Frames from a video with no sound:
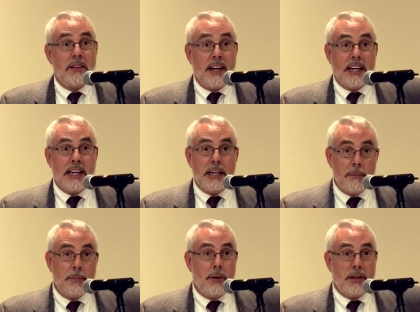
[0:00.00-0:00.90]
and taking
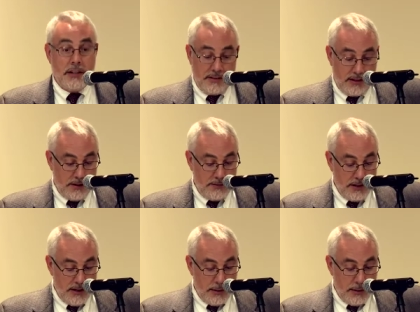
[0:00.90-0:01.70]
input instead of